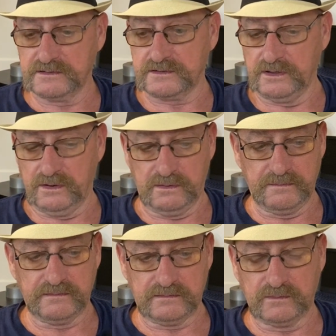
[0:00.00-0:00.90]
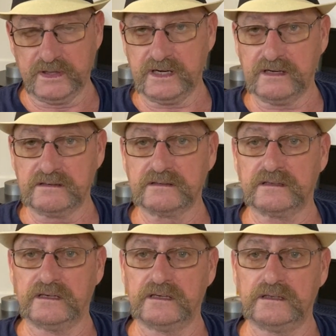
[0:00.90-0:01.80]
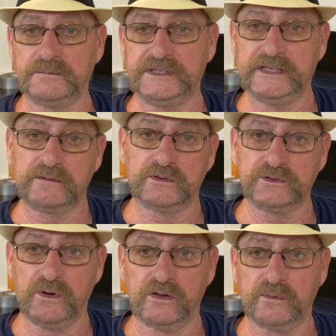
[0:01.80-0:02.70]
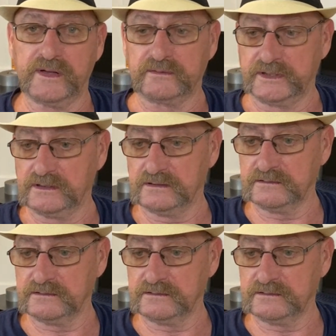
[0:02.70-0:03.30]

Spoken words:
So we're there, and then we'll do all the weathering.